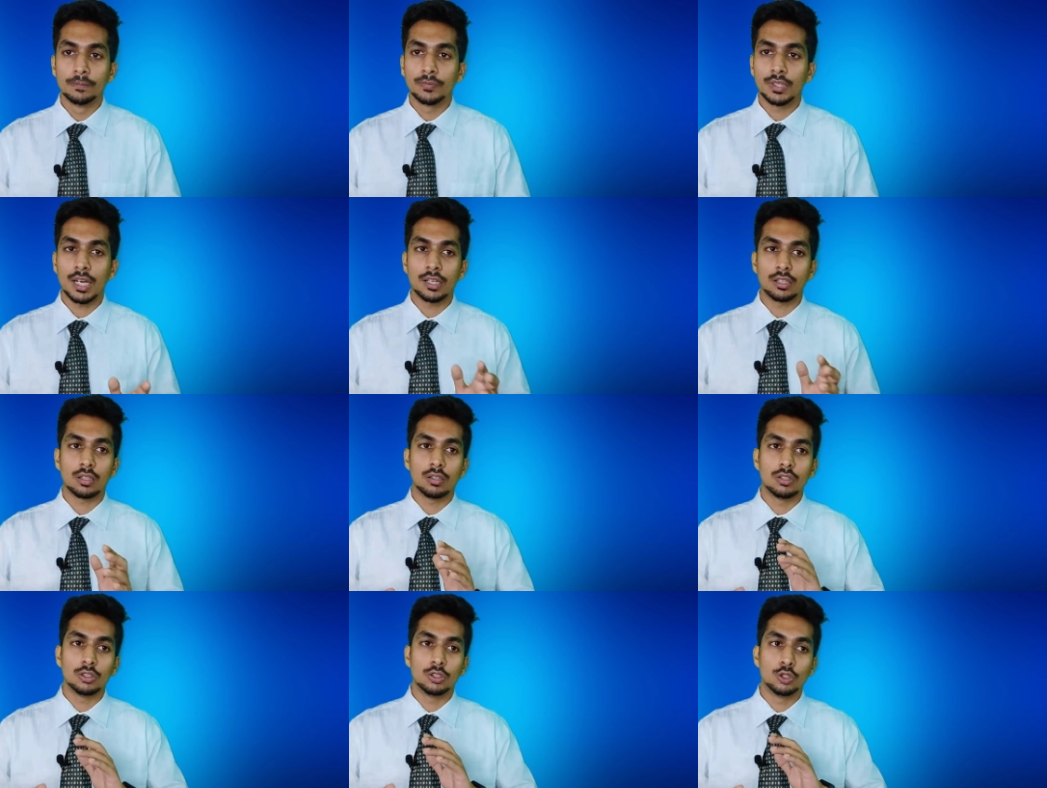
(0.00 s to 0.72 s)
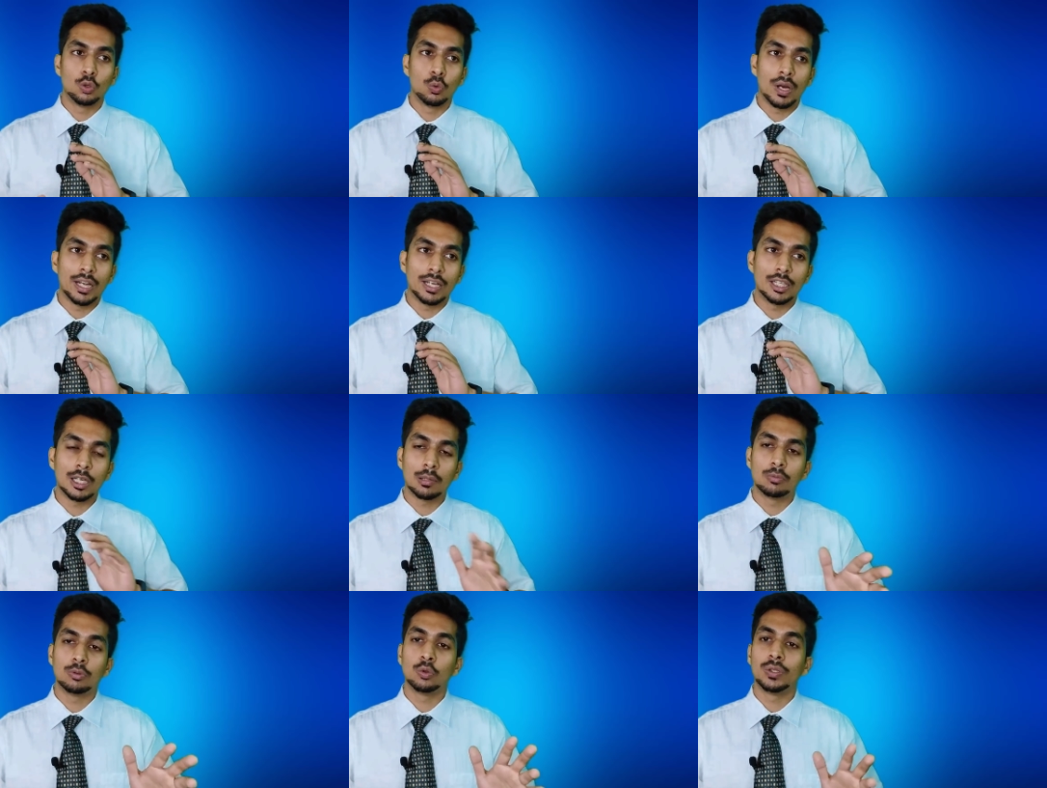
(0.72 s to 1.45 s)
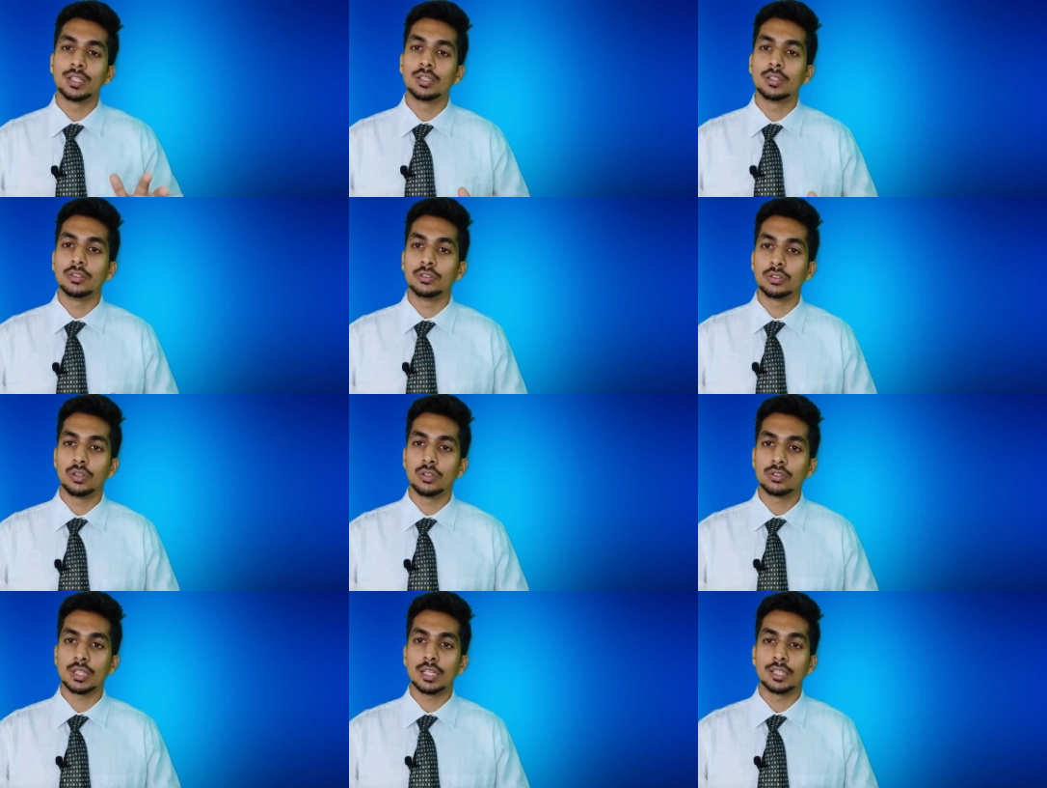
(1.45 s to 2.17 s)
that you end up doing
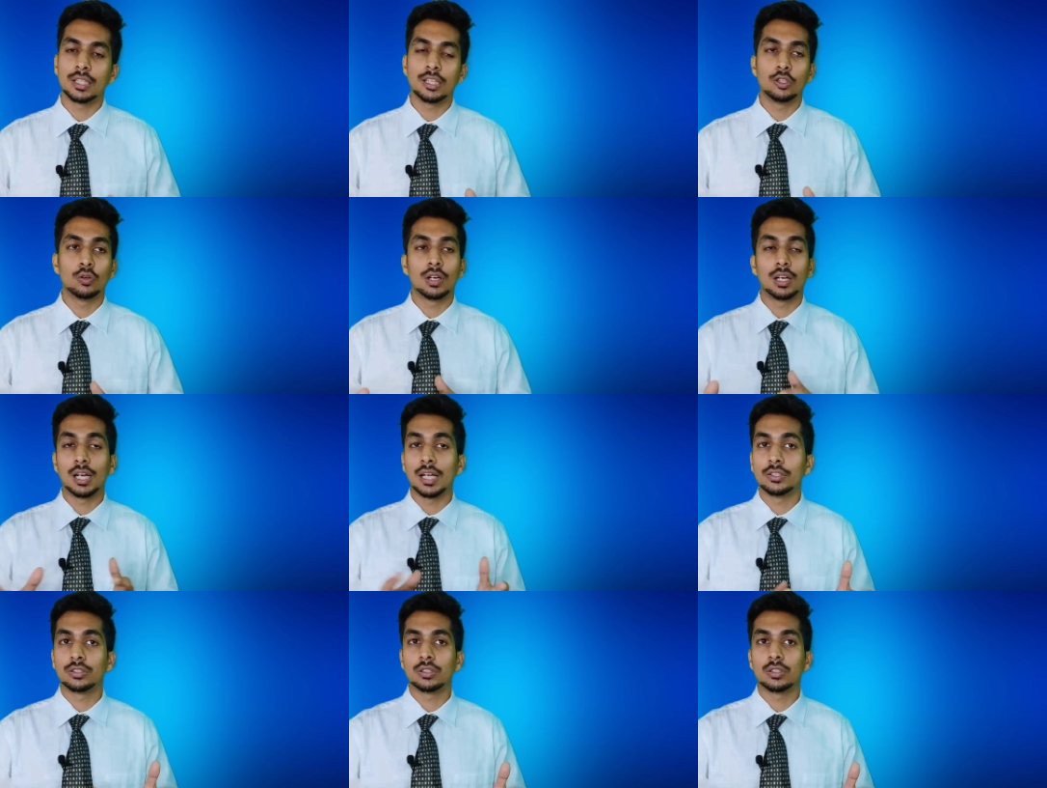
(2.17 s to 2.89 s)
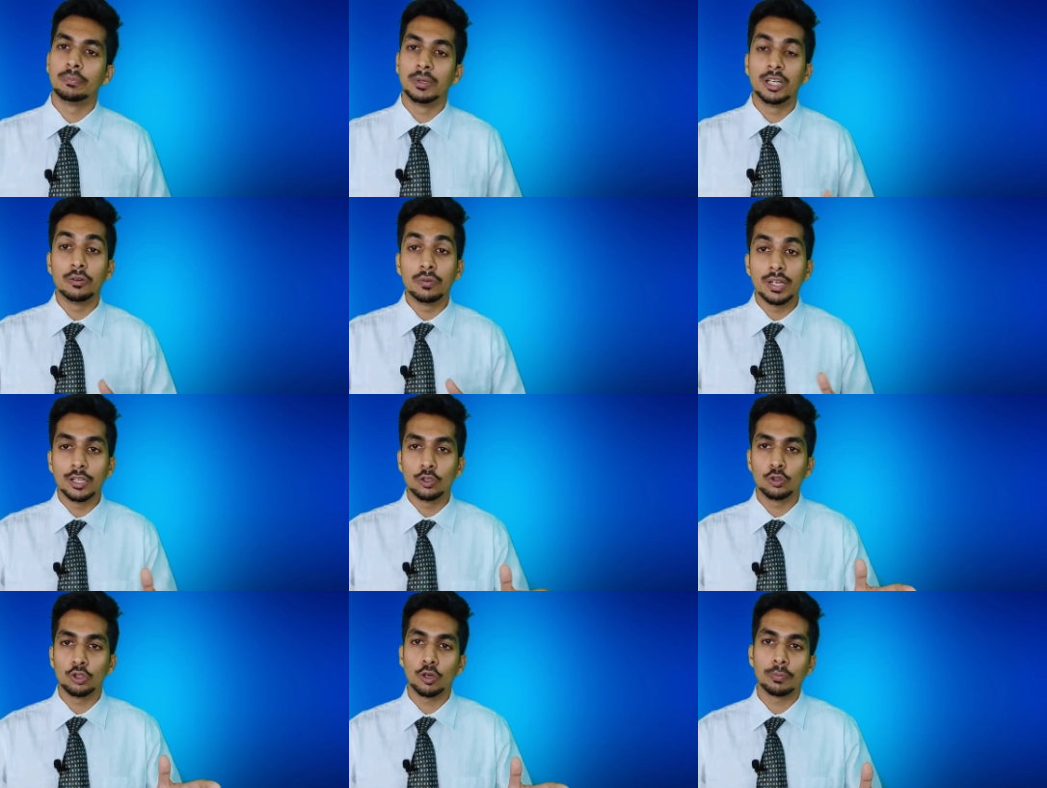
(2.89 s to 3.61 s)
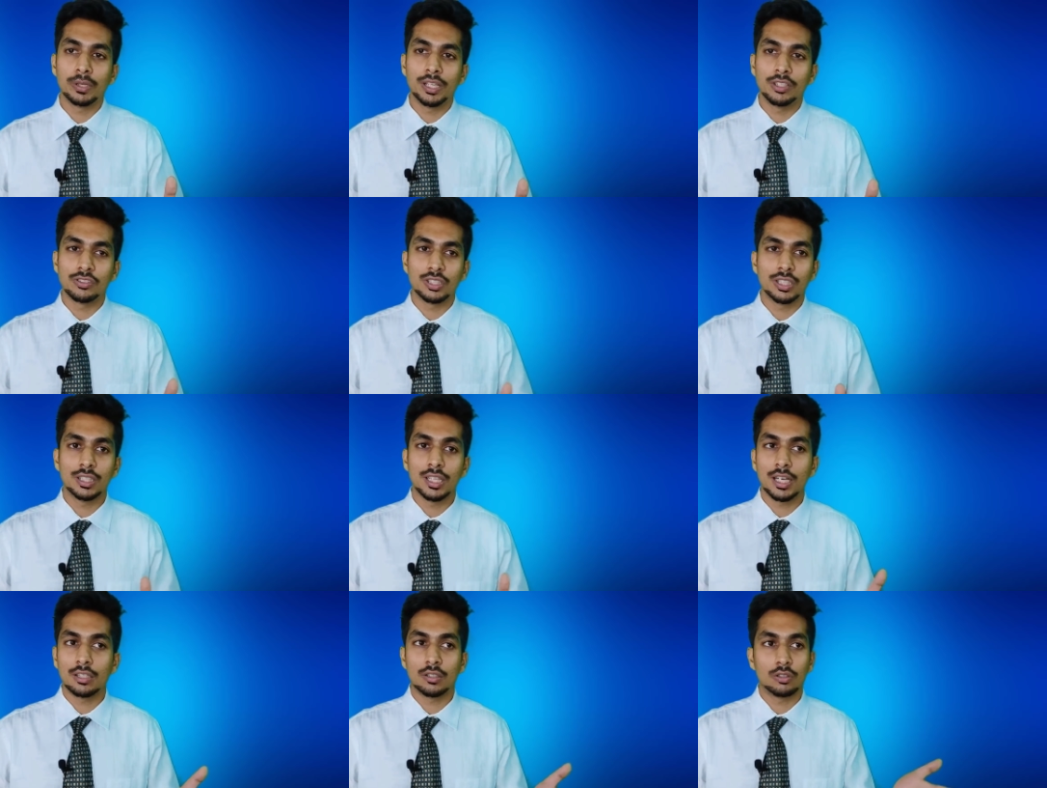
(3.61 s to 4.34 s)
research and then you realize midway into your phd
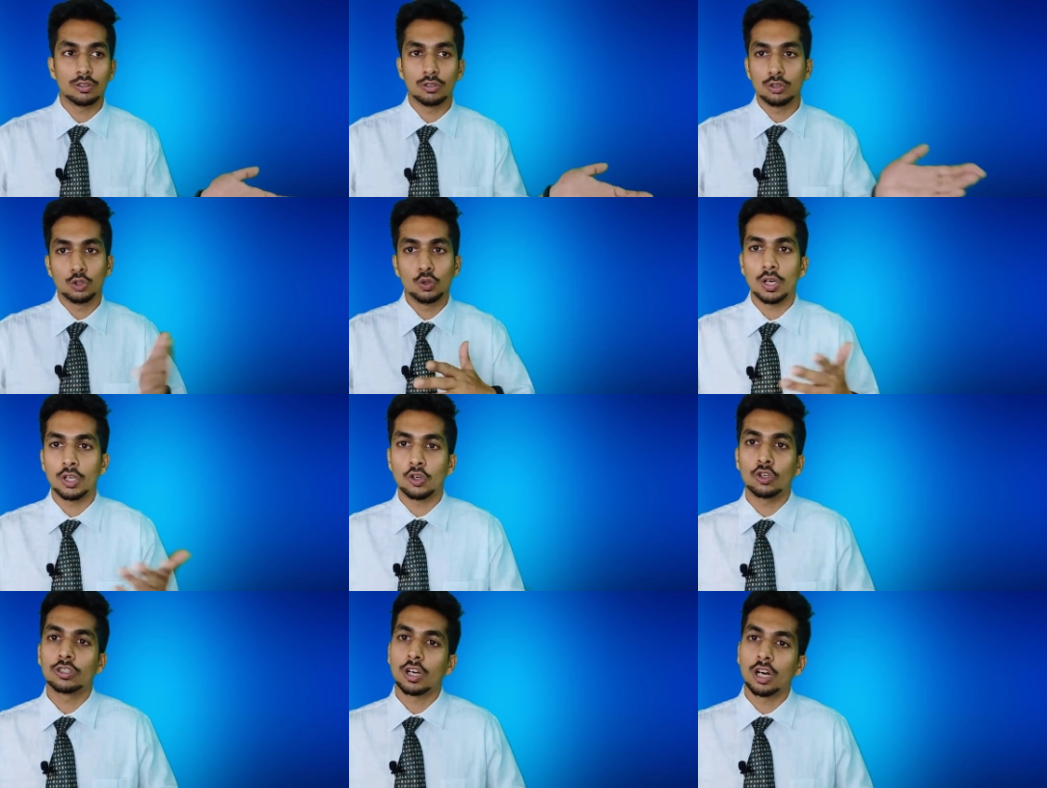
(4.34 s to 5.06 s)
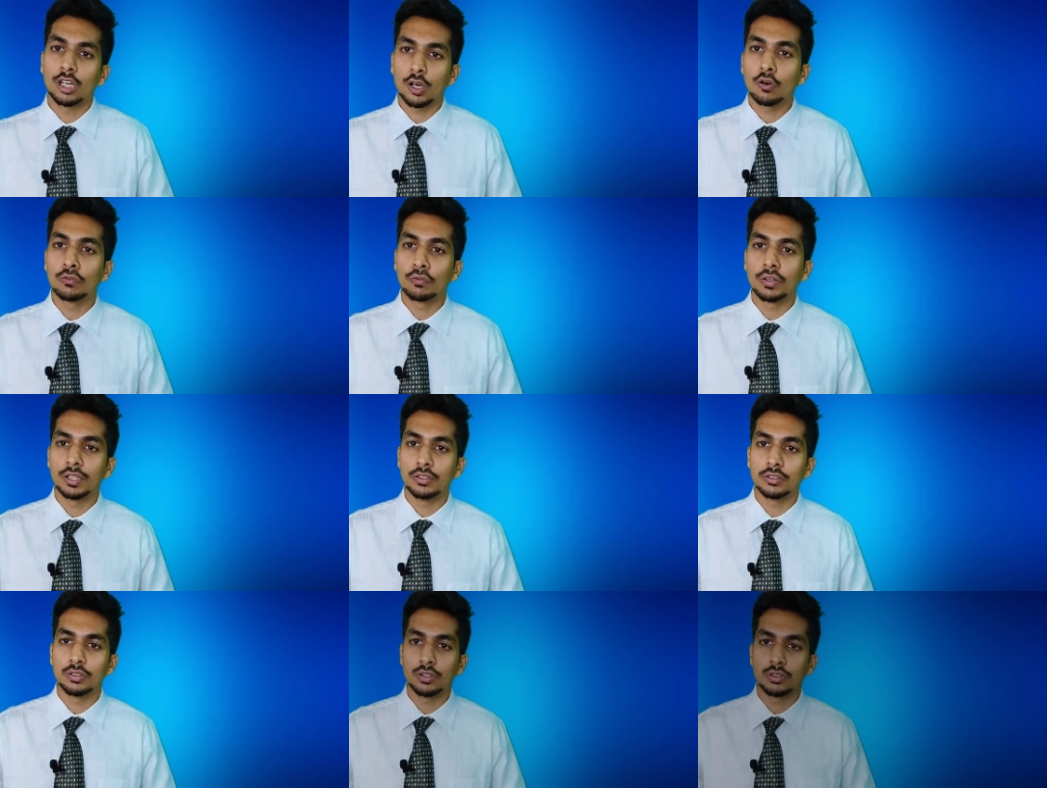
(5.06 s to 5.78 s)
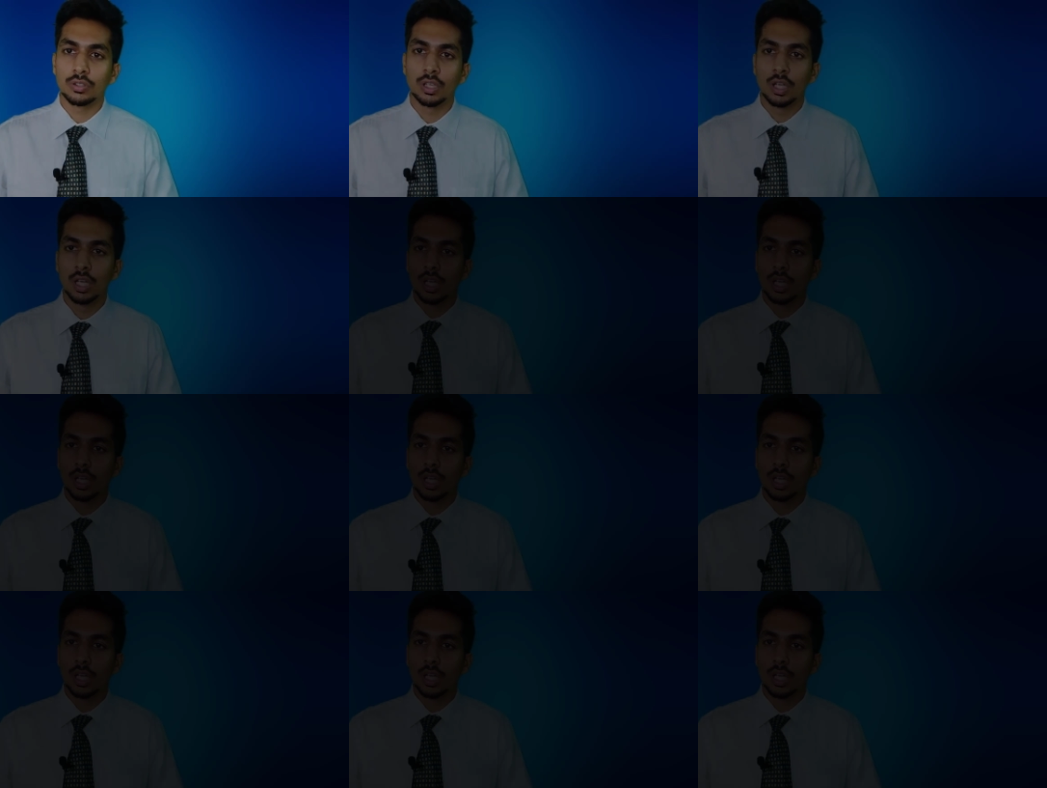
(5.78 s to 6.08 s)
that you are not cut out for research